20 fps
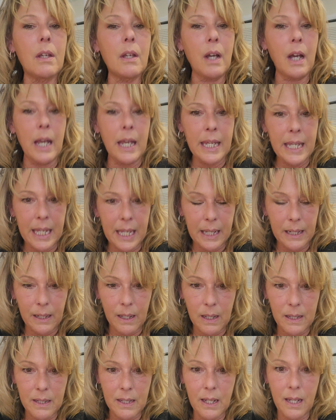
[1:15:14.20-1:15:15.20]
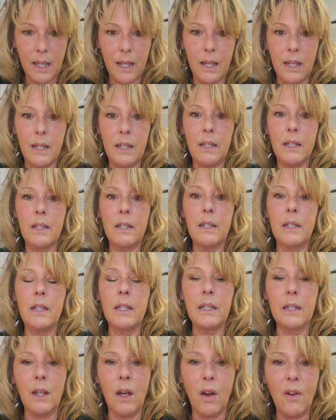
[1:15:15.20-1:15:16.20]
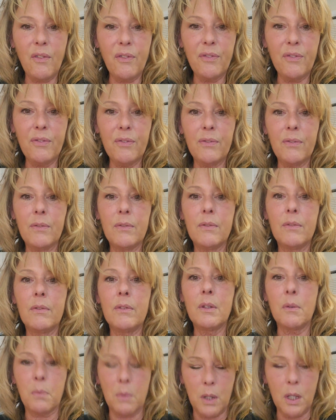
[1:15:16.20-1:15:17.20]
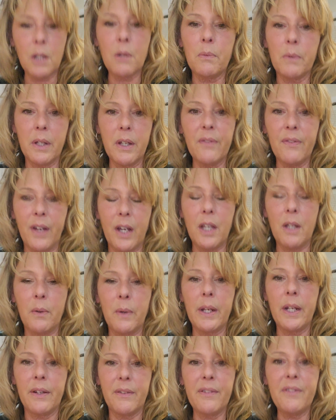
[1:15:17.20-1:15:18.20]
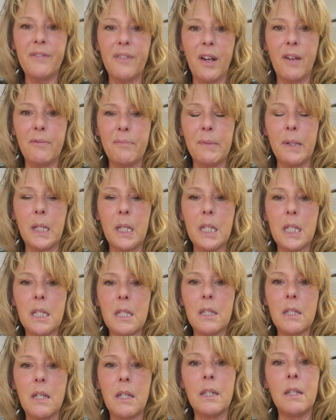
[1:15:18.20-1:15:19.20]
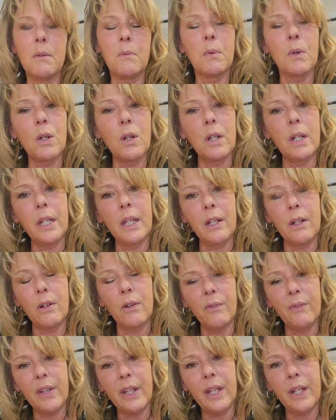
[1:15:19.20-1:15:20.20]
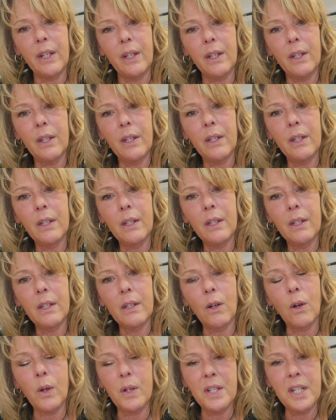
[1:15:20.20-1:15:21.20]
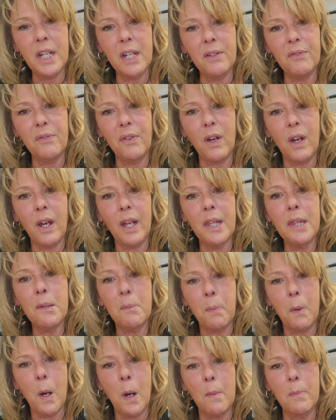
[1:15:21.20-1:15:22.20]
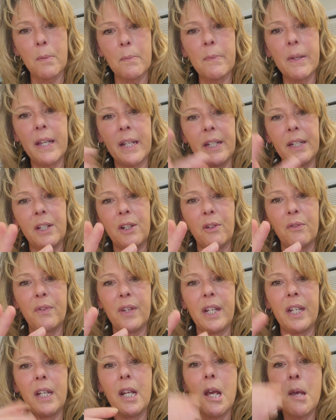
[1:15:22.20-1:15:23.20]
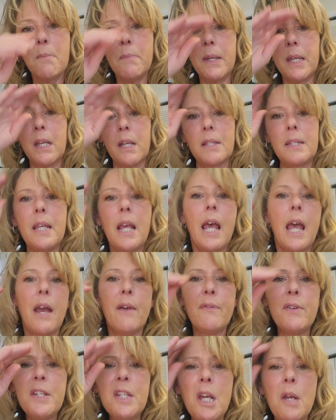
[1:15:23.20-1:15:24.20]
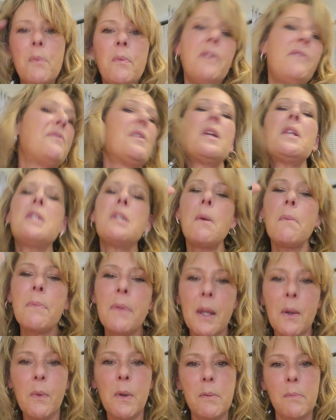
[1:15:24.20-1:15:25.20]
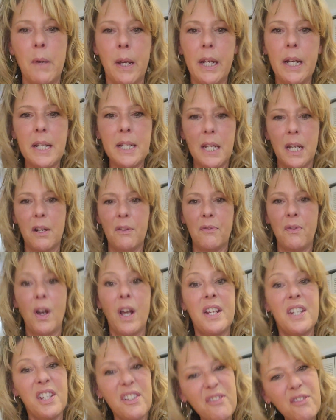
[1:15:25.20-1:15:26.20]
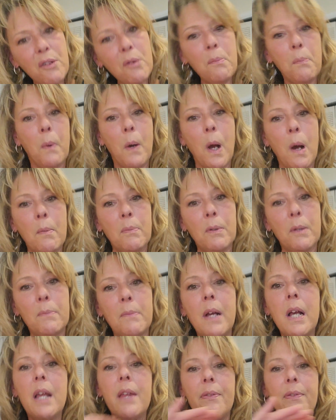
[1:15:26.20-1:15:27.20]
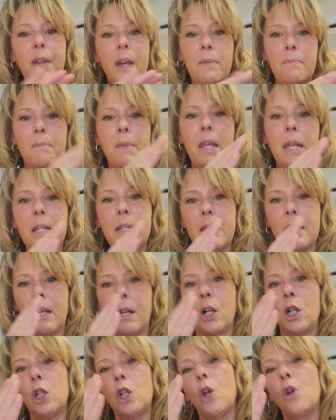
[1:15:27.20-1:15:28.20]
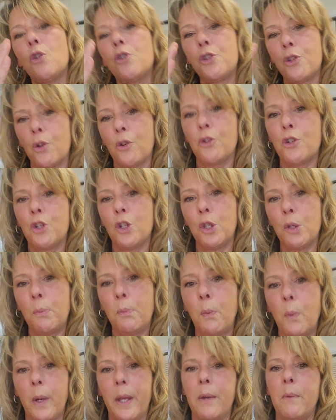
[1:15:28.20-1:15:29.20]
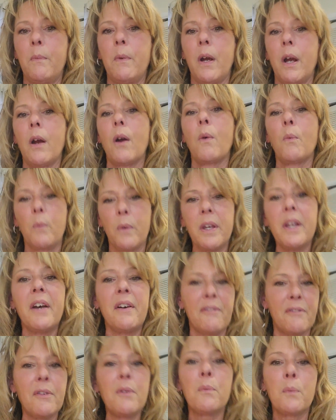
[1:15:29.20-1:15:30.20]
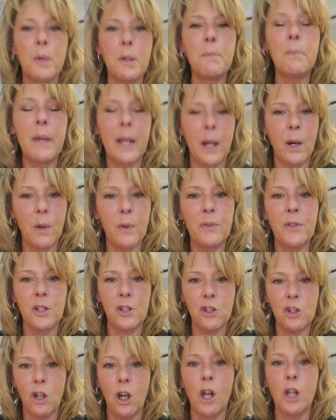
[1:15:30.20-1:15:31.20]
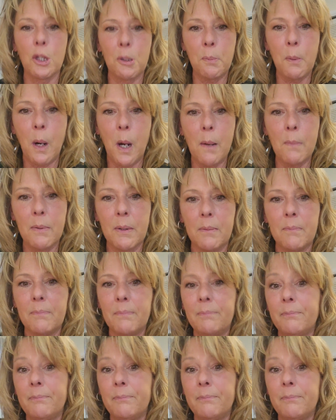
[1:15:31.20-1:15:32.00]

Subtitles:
I cannot say enough that we're going to reevaluate every 5 minutes. And then we're going to intervene or identify the problem and intervene. Because every time we've done something, we might identify a different problem that makes it closer to the point where we have repaired this child's problem.